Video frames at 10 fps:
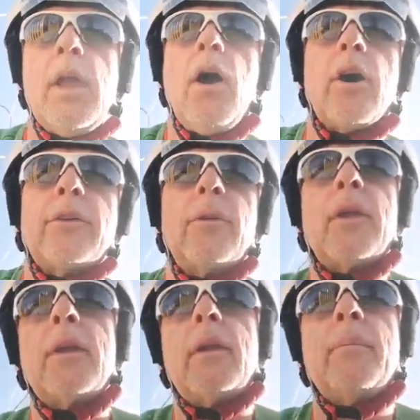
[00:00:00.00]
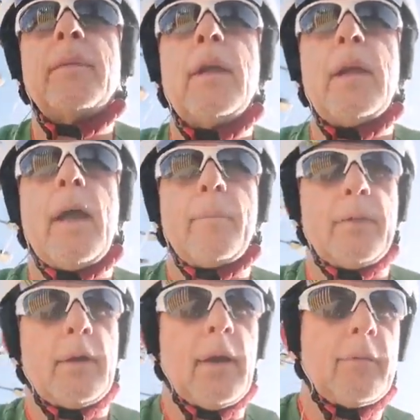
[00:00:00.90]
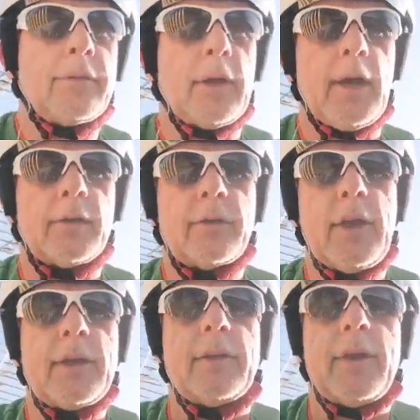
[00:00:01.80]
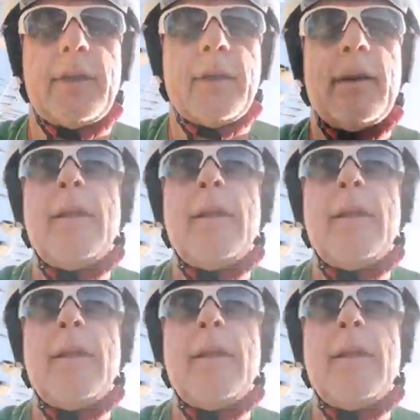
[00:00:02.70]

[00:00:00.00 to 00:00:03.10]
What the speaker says: Oh, it's all the little loves and hugs. Thank you, Tanya.